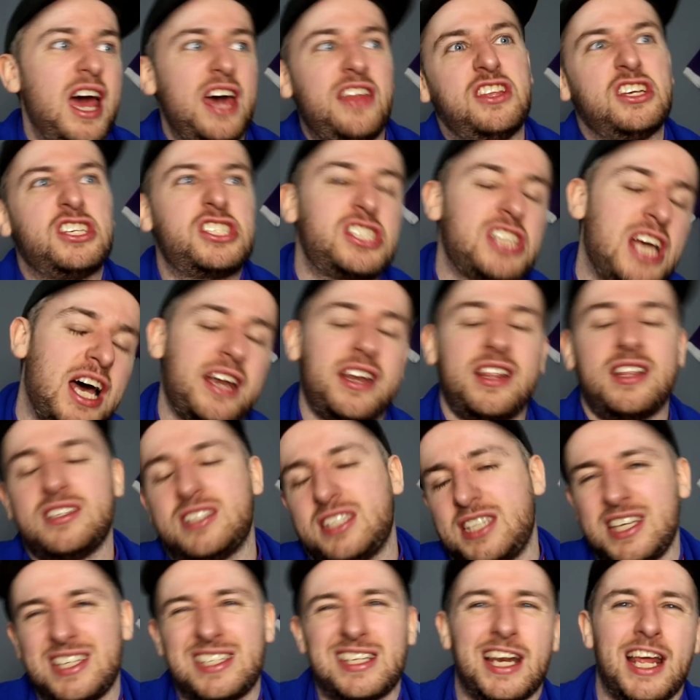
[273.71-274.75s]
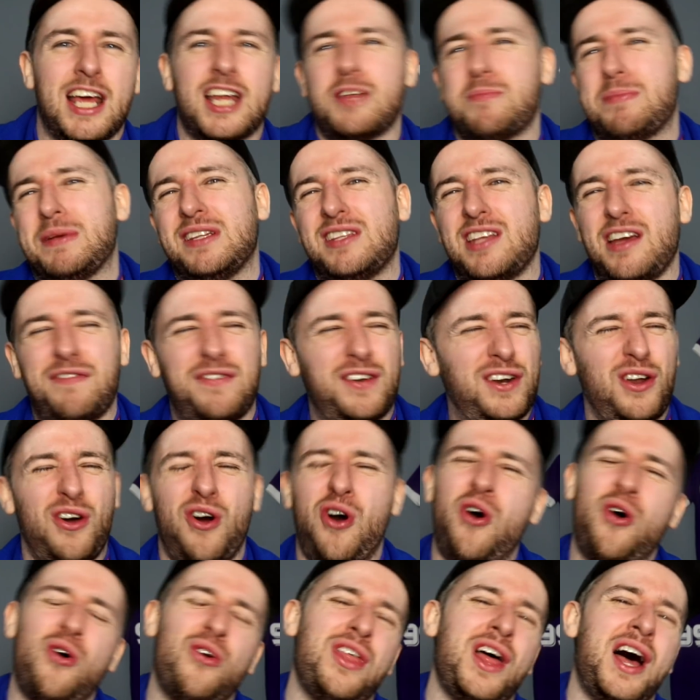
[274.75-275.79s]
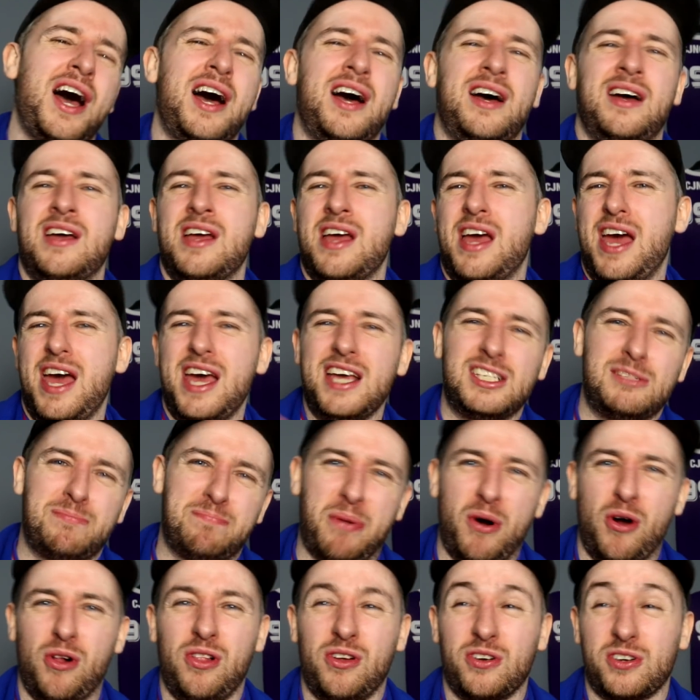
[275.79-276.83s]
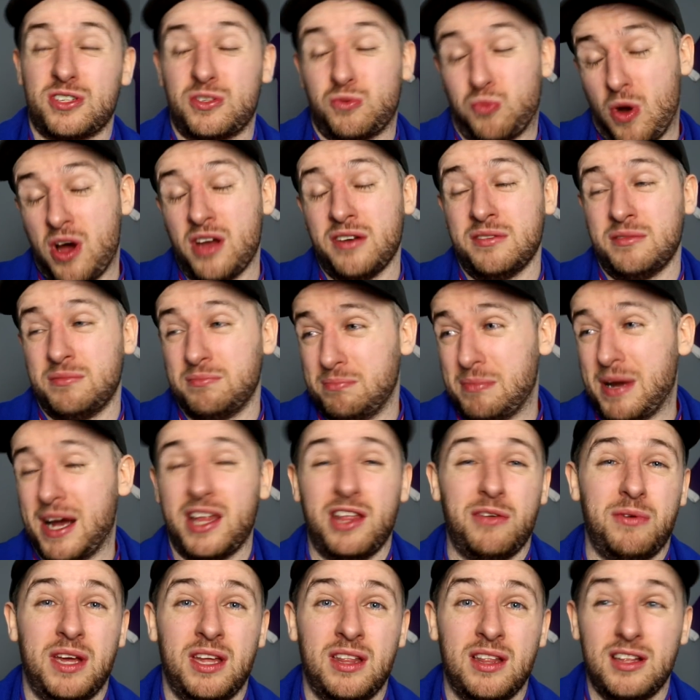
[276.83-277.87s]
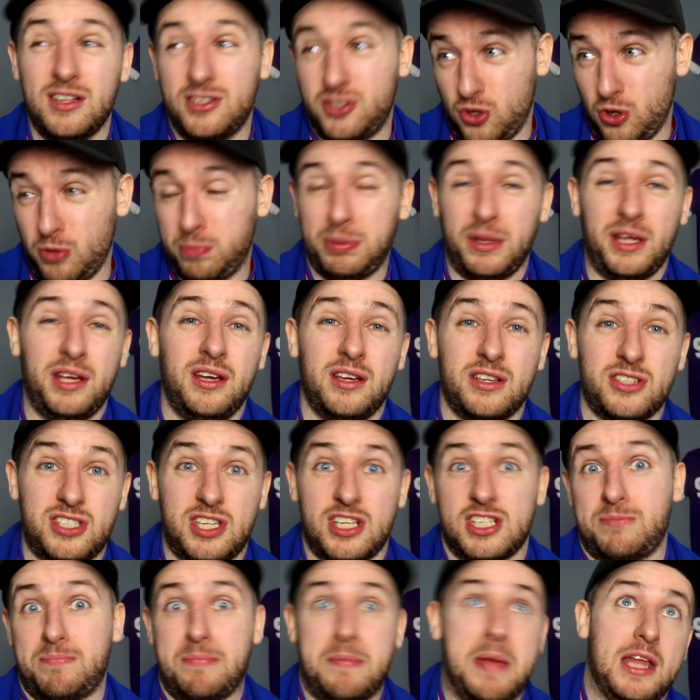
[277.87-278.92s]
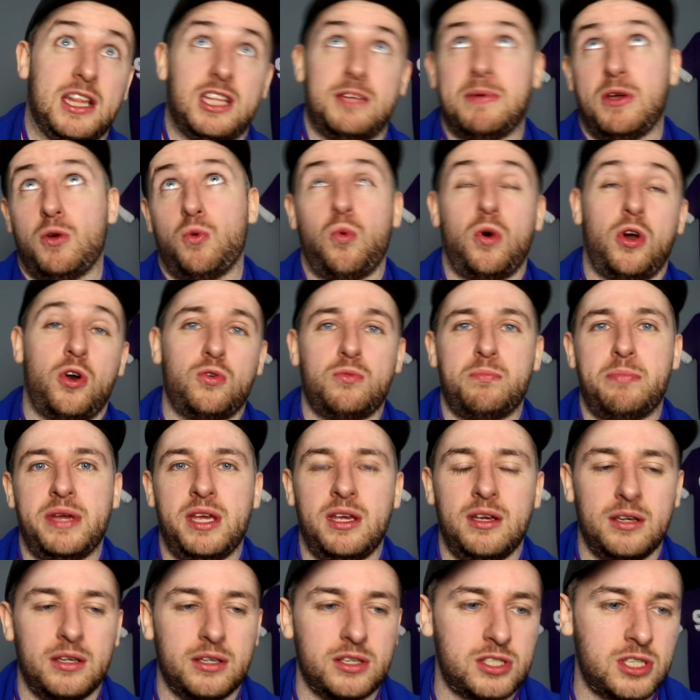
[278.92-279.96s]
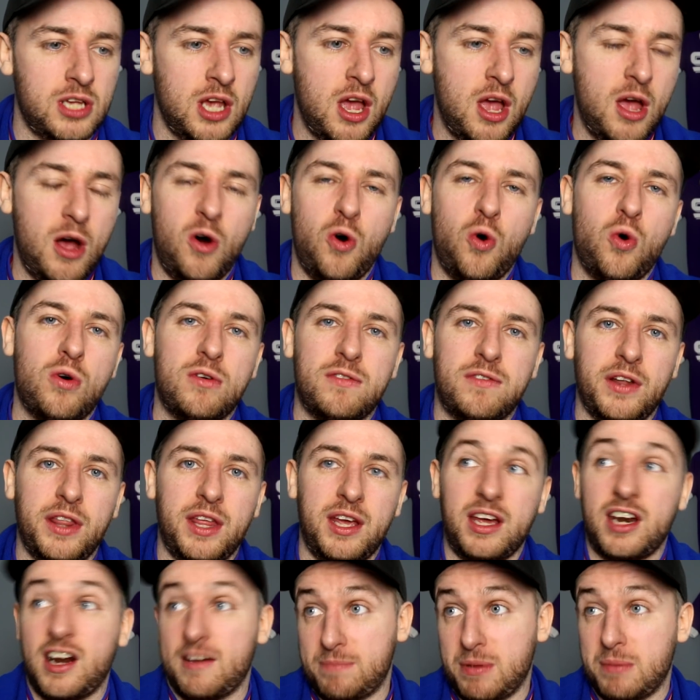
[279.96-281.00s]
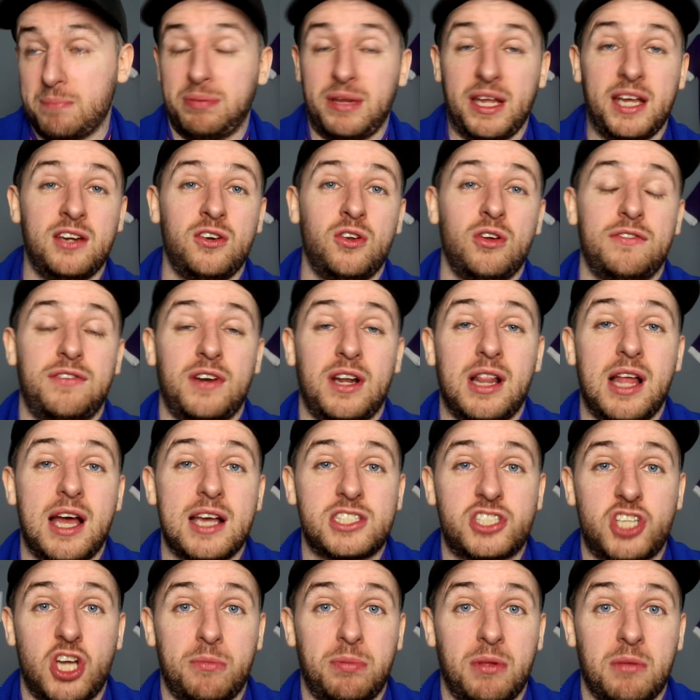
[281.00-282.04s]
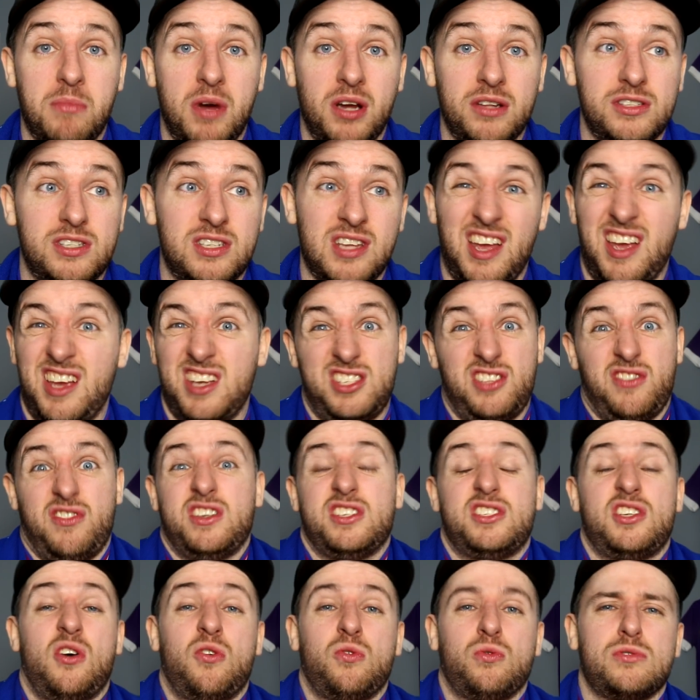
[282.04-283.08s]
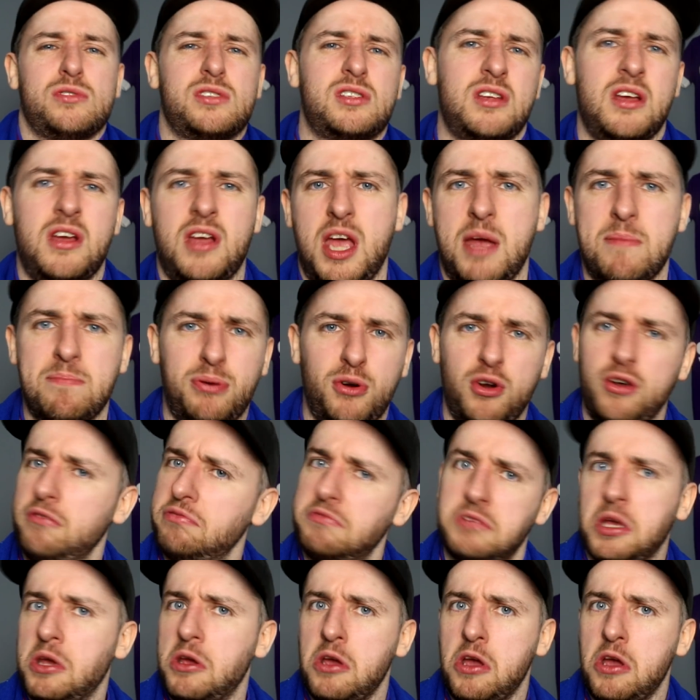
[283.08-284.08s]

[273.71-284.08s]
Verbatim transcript: at the start of the season, it'd have been different. All that is bollocks. One, by the way. The two players that's meant to be world beaters over there have been playing now for the last couple of months. Has the results improved?